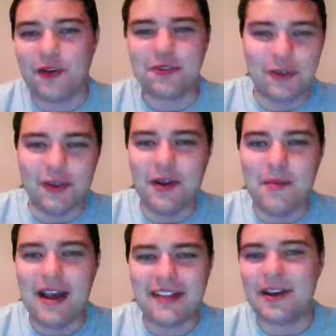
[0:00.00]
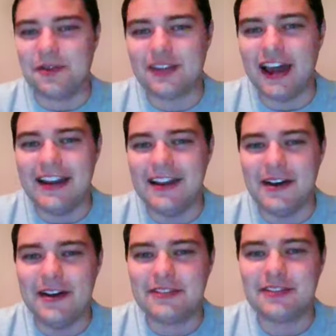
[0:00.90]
roster than New Mexico State does. Yeah.